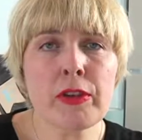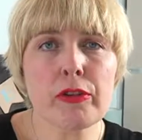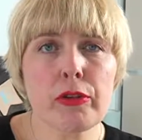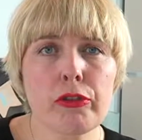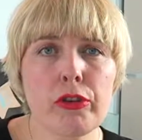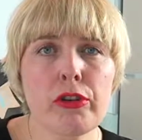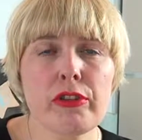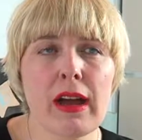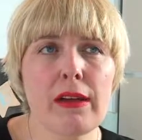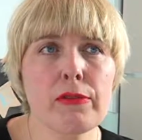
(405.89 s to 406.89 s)
So as soon
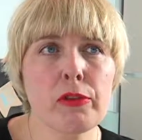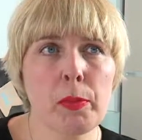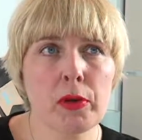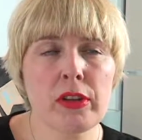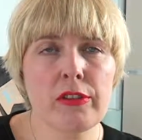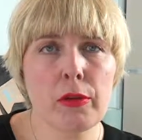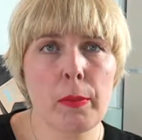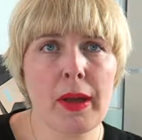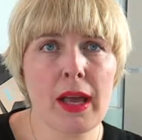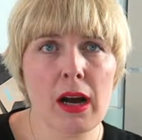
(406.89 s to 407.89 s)
as I've responded to
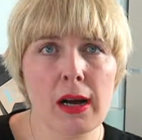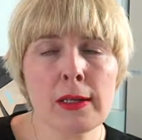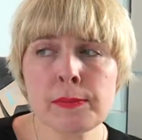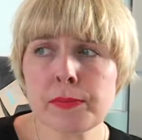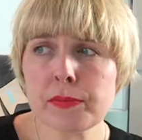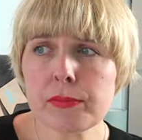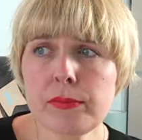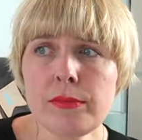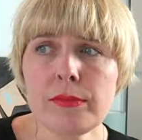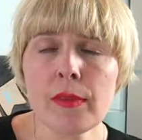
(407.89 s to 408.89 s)
a PR,
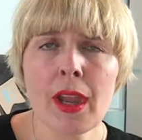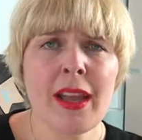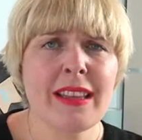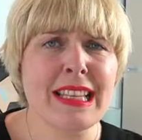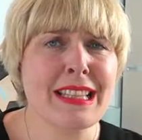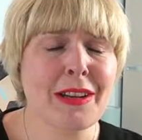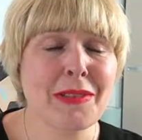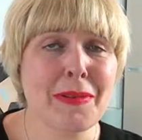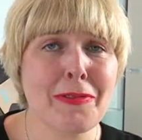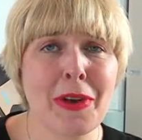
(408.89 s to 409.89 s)
this
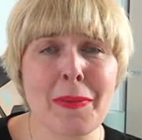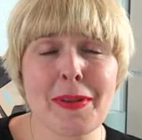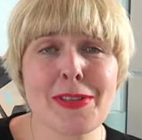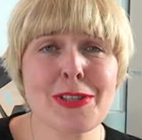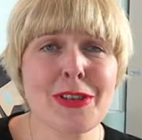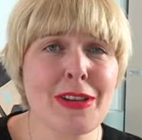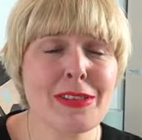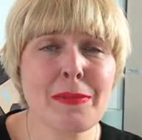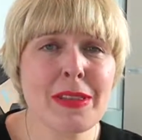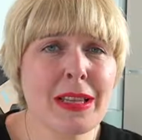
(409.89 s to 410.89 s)
sounds a bit funny, but if it's
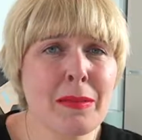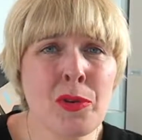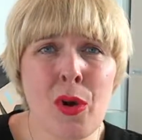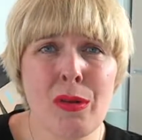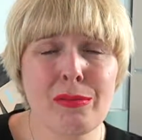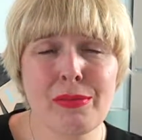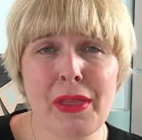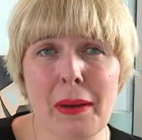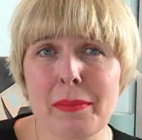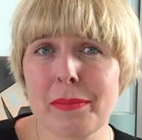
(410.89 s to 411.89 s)
something that I'm not
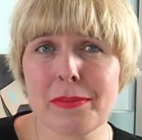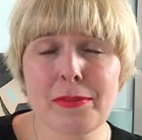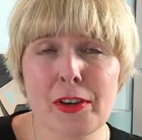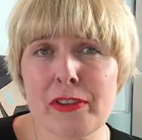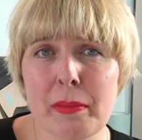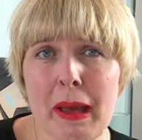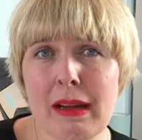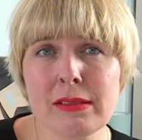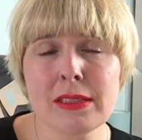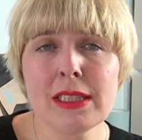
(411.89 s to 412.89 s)
that fussed
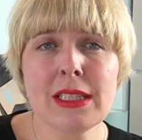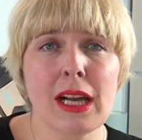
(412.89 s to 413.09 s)
about,